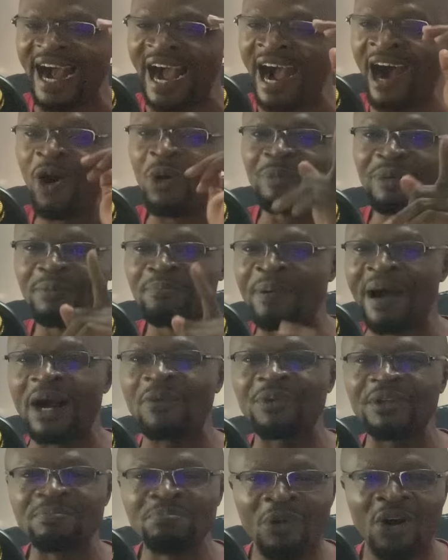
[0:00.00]
I will be
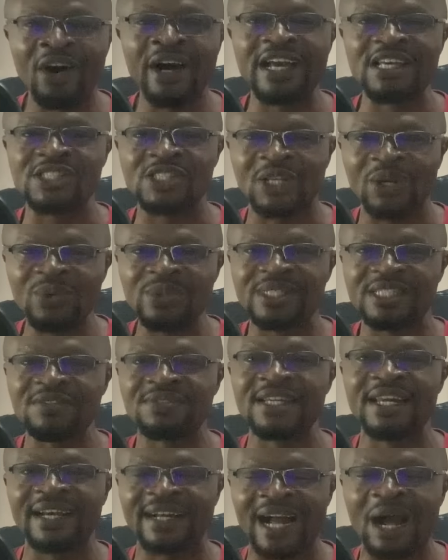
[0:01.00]
back with more
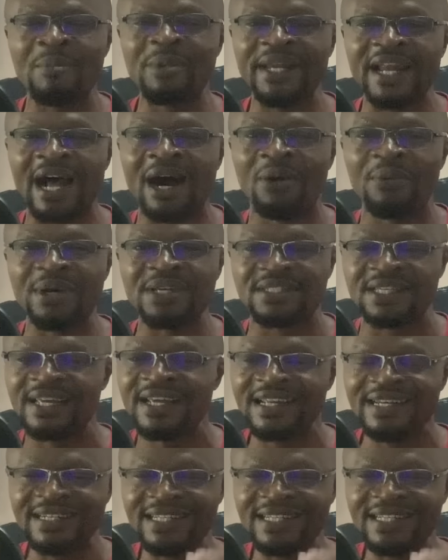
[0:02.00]
exclusives in the coming hours.